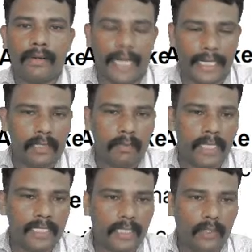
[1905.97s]
rights
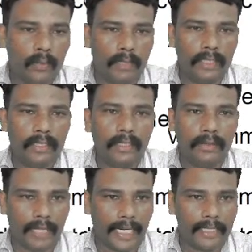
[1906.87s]
basic human
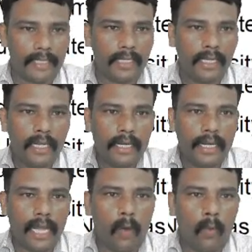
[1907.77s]
rights
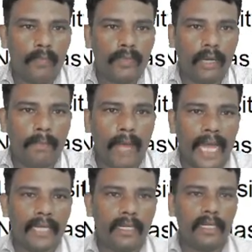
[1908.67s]
now a
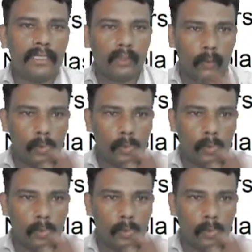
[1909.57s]
banker to